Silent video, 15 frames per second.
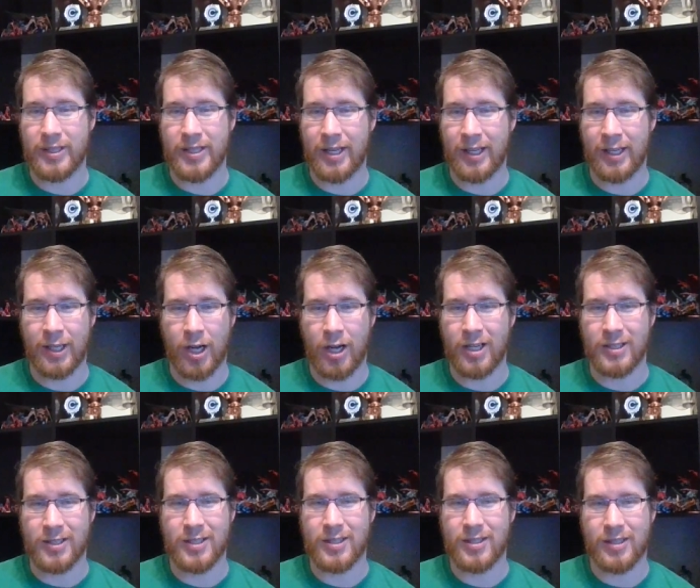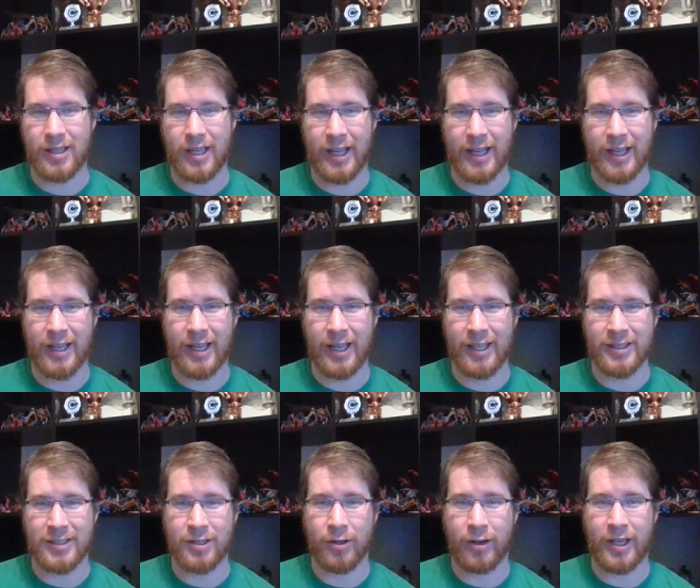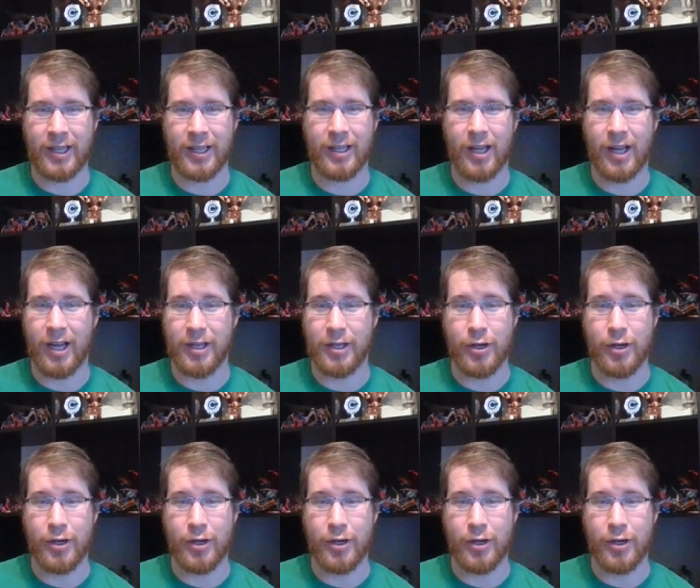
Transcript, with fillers: taking gaunts and, uh, and screening uh,